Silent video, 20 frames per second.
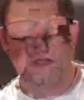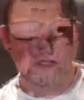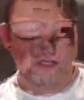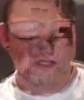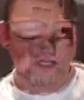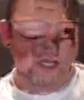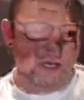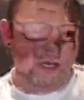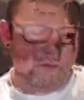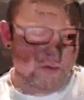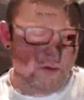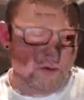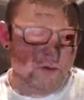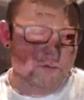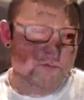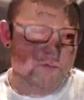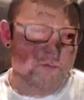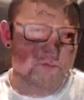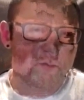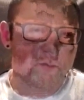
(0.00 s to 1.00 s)
And I've
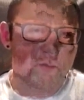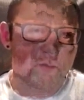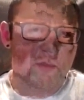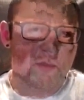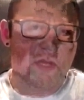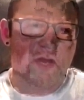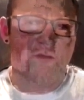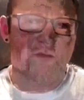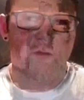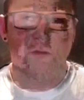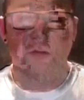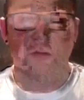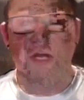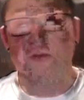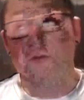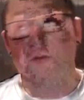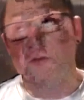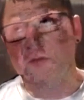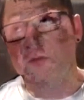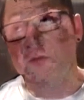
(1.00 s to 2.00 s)
heard, I've only,
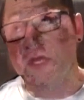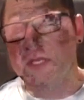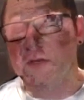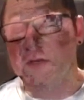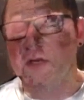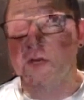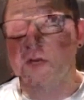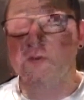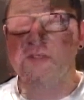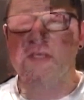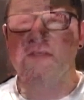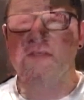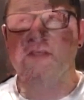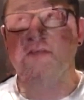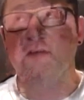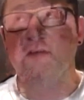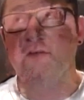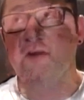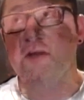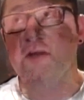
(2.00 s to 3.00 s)
I've only been there a couple times.
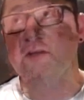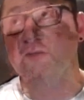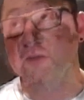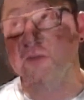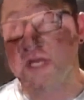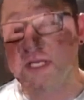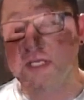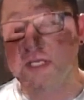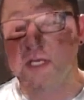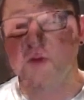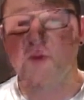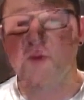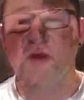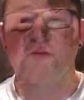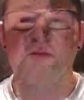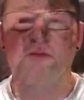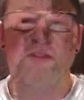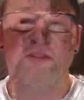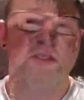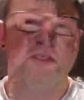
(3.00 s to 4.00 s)
I've never trained there. Bev
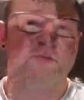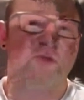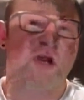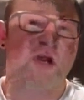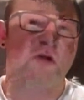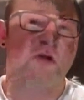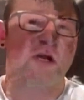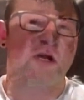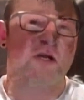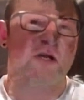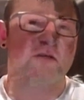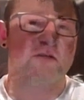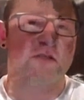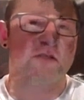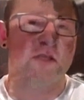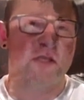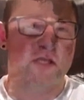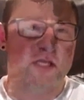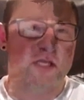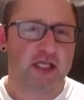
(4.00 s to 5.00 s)
Francis' Powerhouse
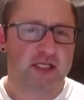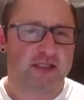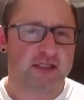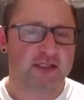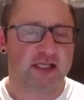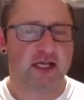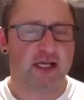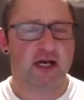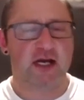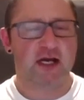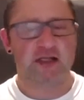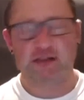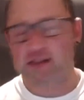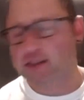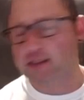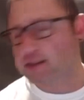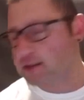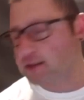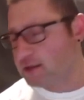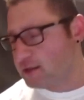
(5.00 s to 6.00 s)
in
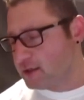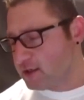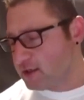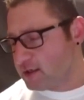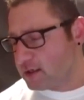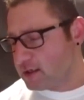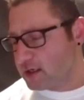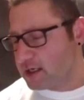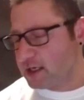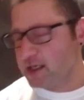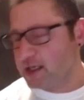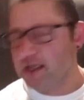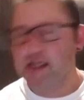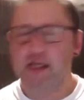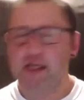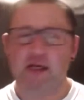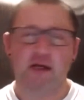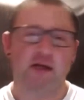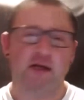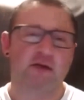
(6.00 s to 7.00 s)
Syosset. Uh, I
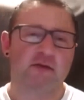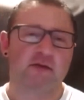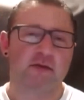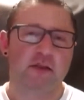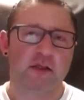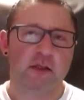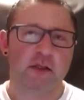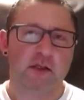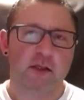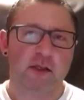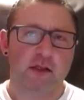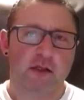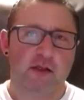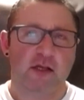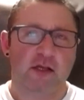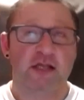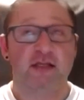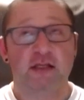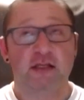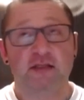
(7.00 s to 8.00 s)
hear,
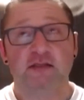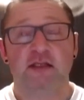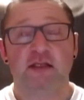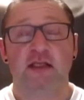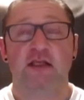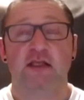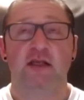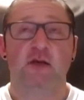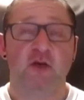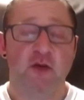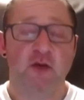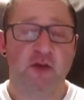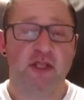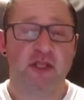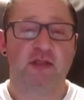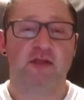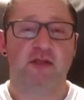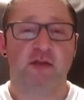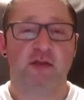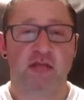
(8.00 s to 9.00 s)
I did see the
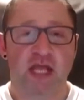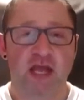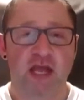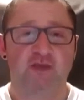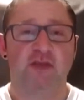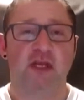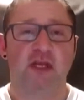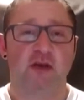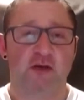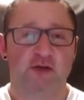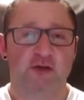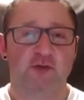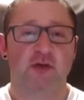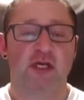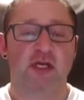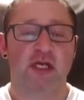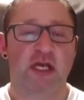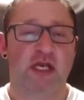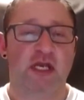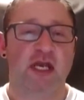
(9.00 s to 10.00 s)
equipment they have there is
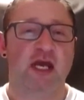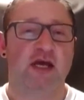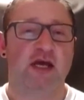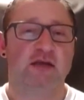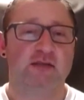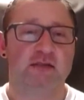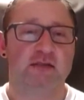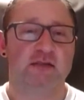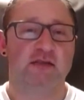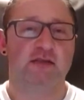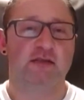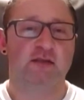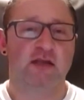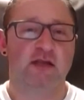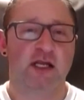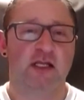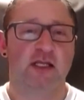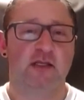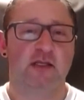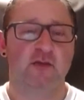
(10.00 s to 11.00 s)
pretty kick-ass, and
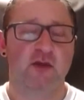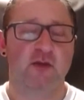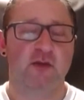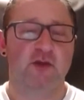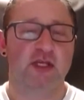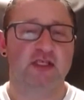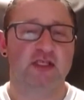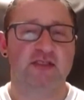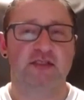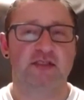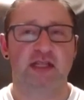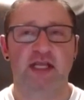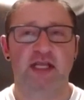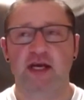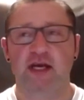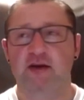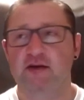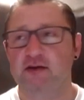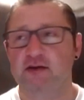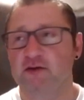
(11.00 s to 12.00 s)
I like the way the place is laid
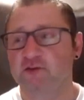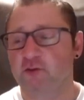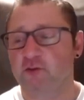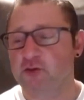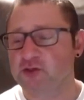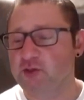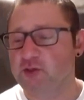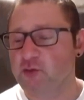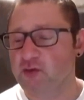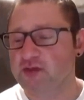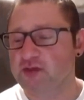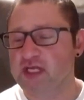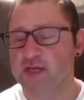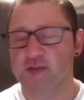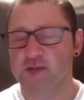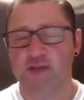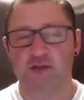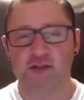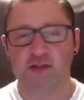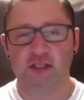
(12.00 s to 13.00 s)
out. unfortunately, both
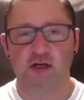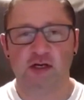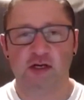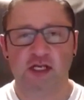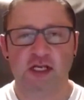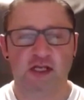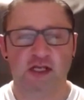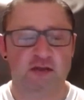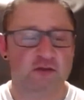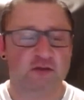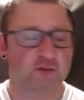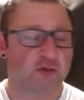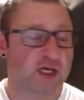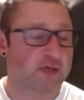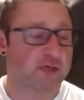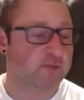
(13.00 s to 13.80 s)
times I was there, I didn't get to train.